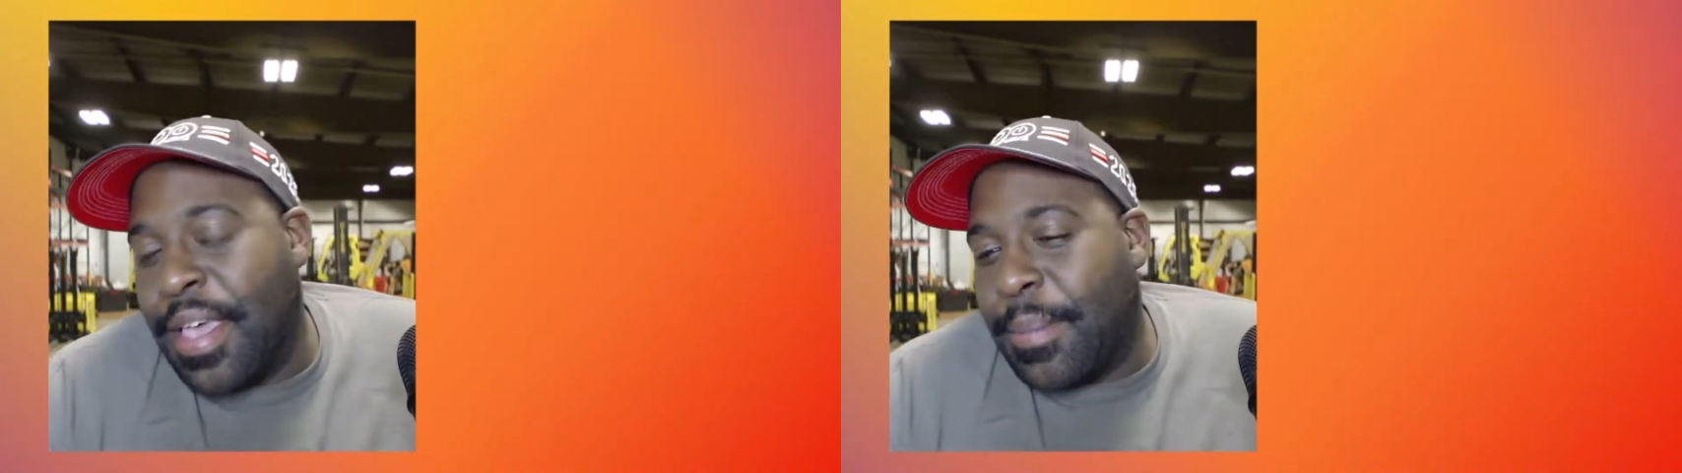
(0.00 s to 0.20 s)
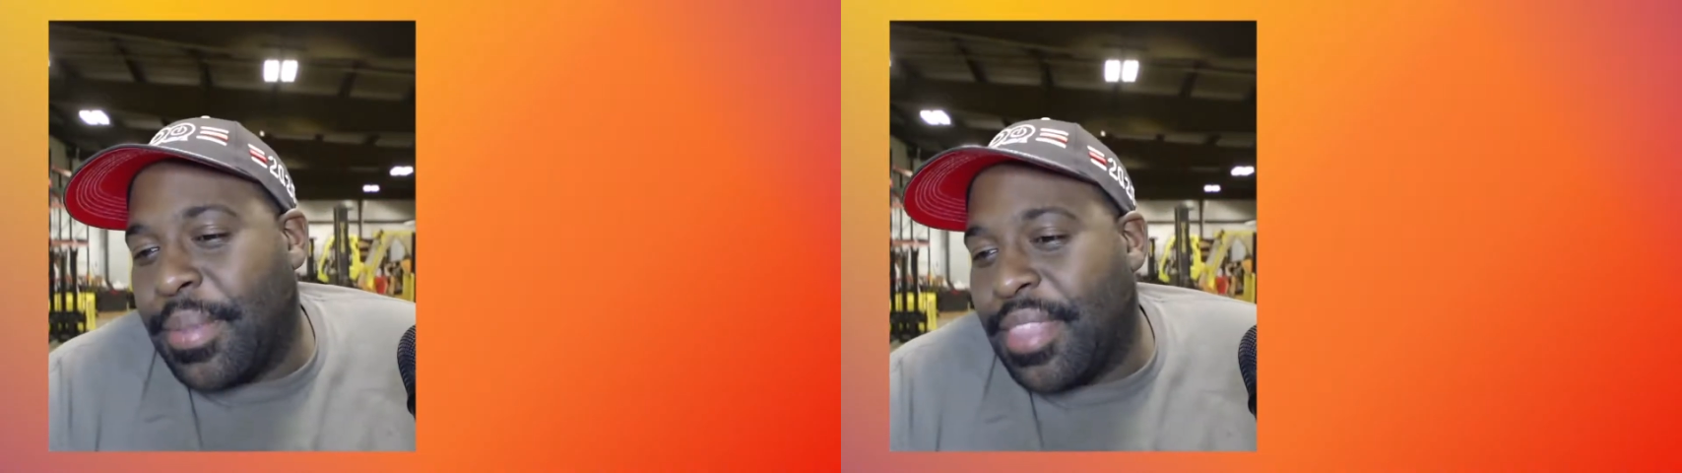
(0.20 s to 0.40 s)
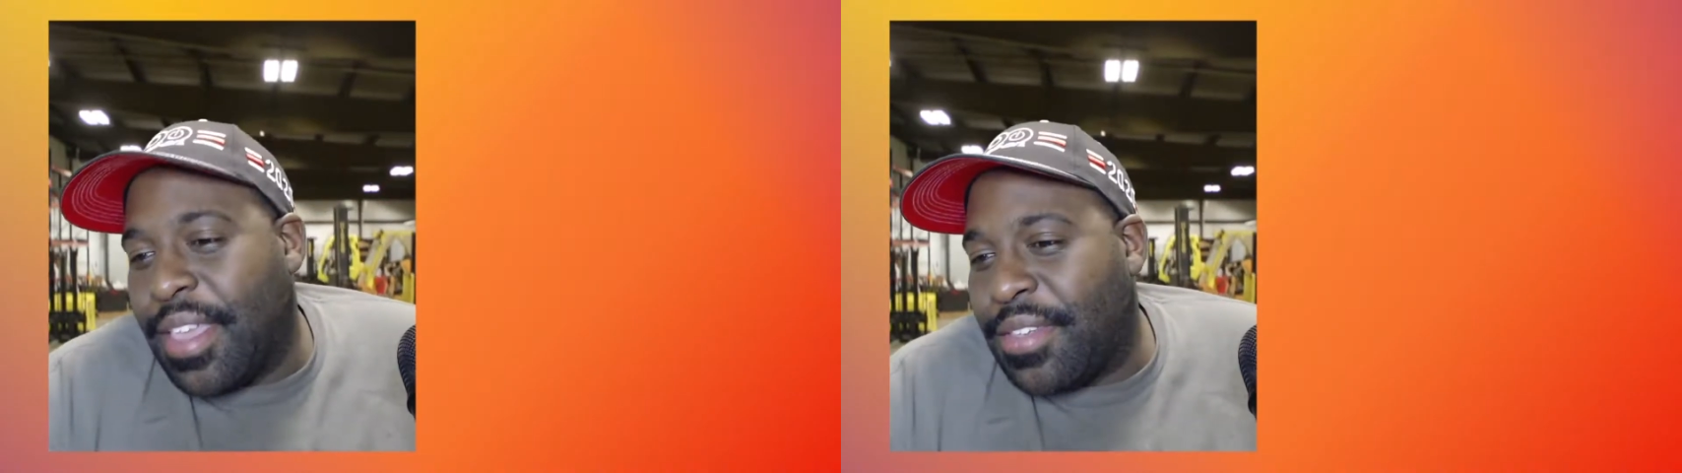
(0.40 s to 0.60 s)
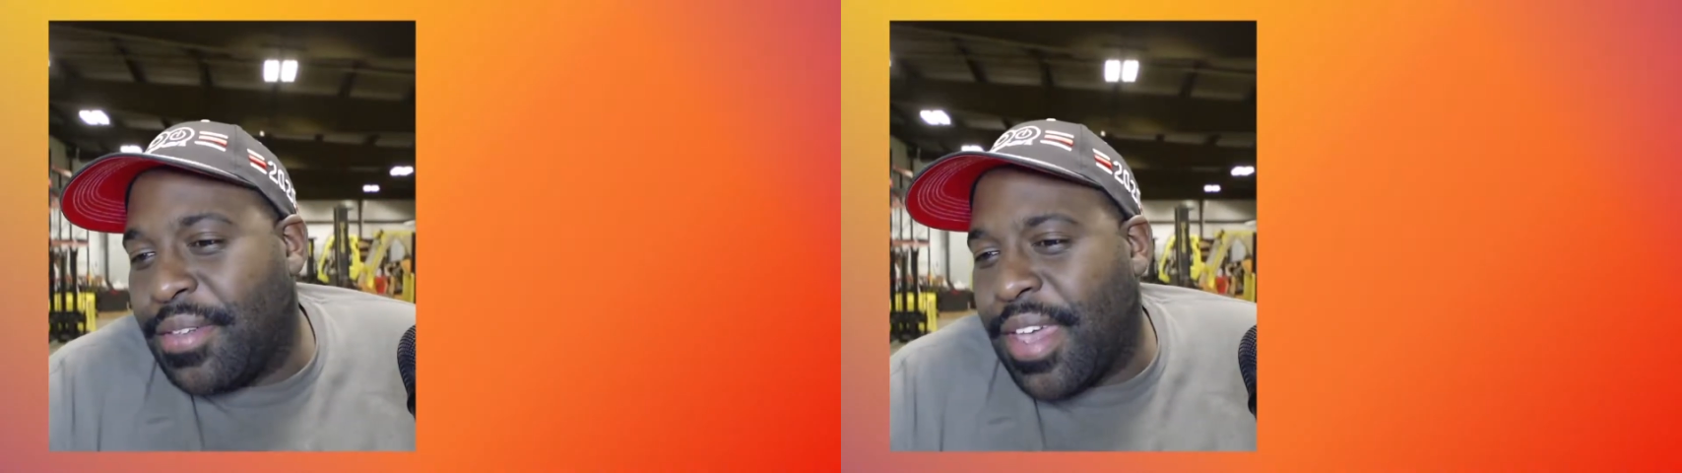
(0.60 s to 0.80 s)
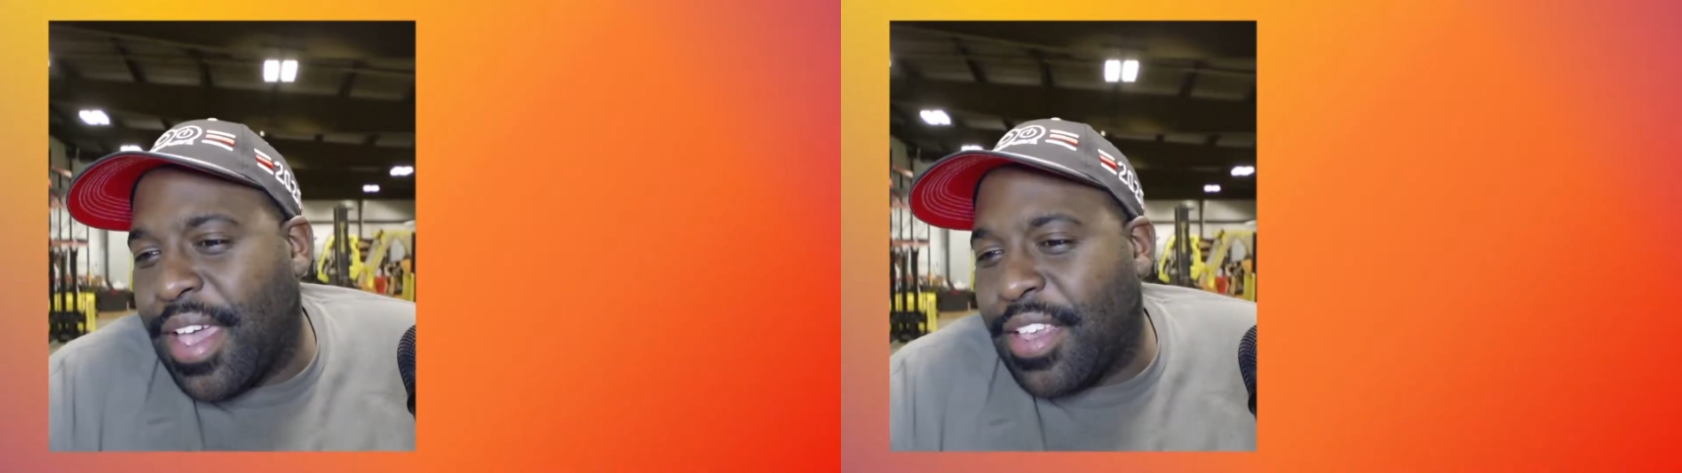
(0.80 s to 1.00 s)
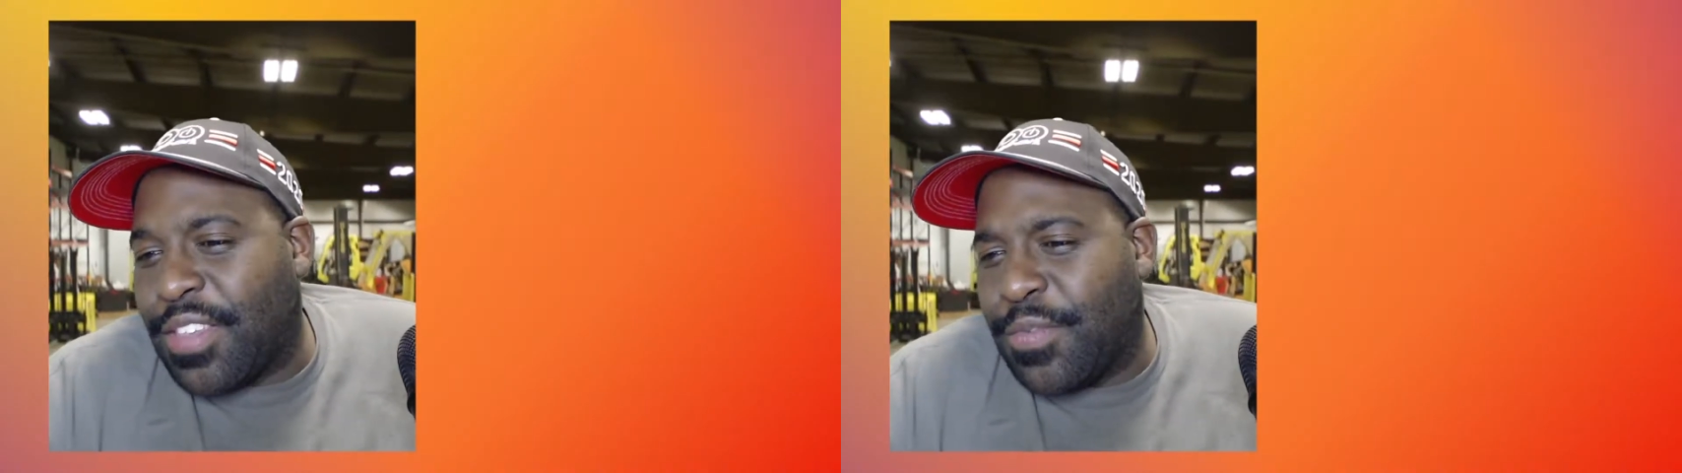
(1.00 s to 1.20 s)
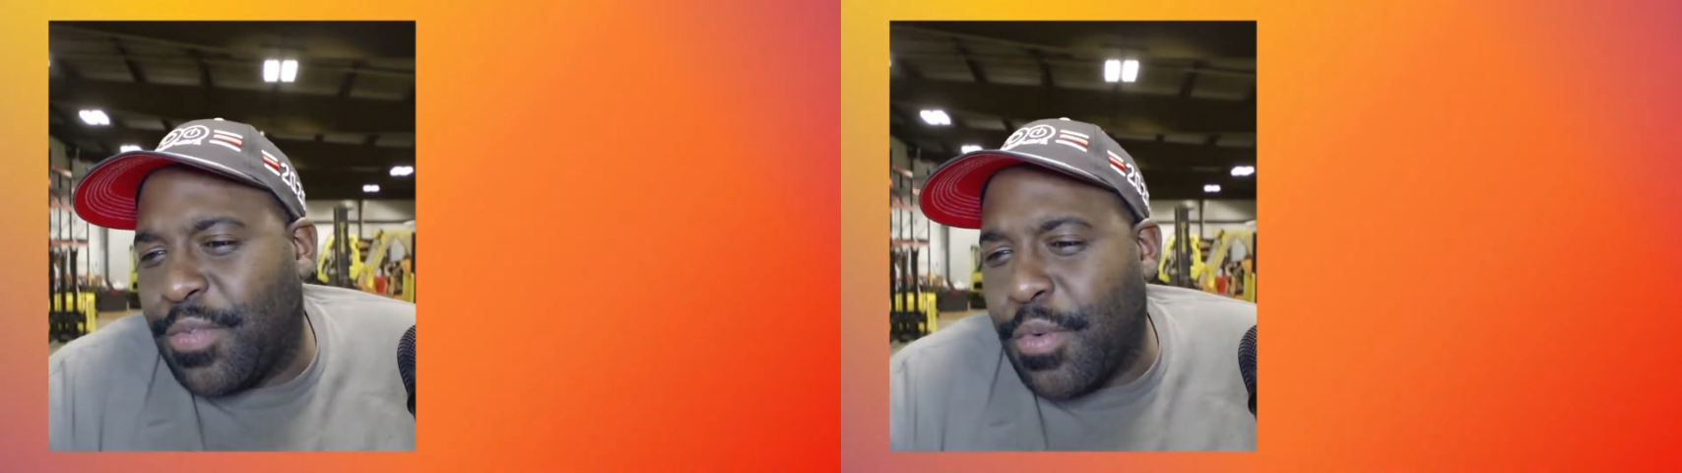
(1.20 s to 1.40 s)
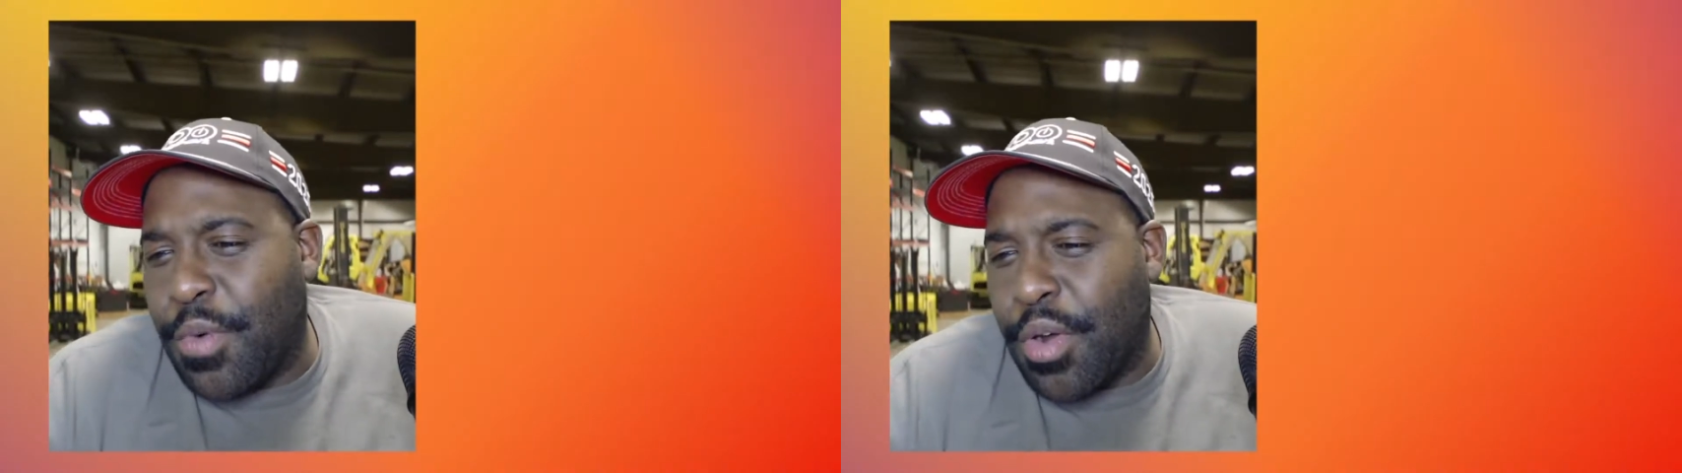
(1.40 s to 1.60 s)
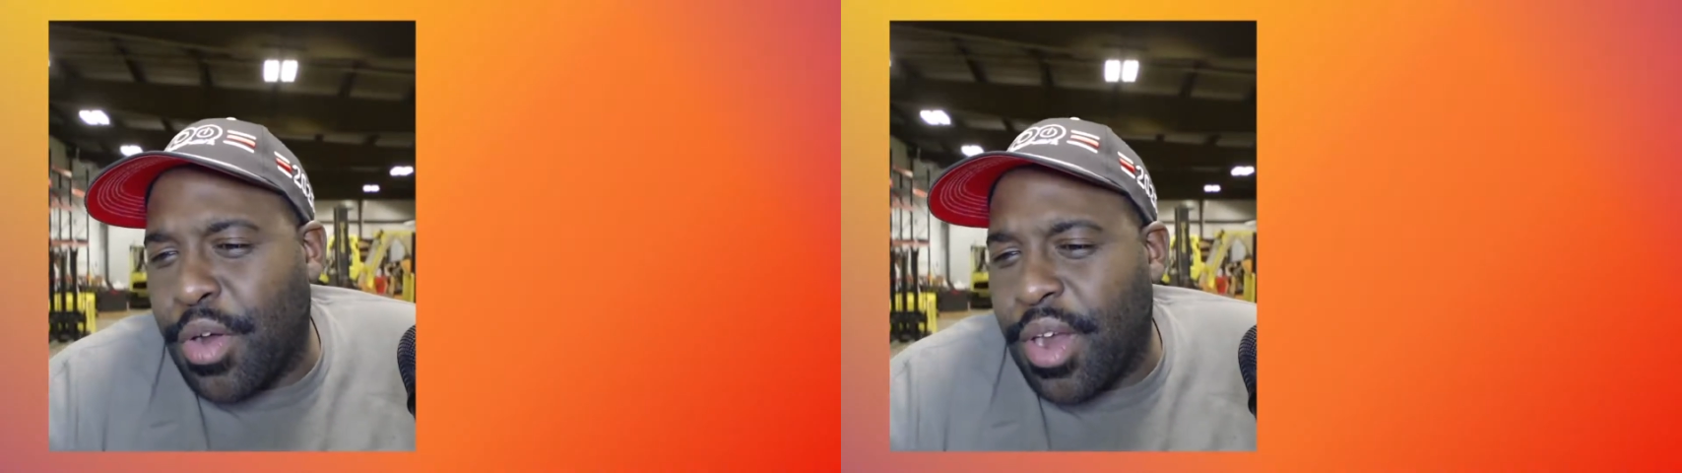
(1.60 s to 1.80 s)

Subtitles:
But thank you guys for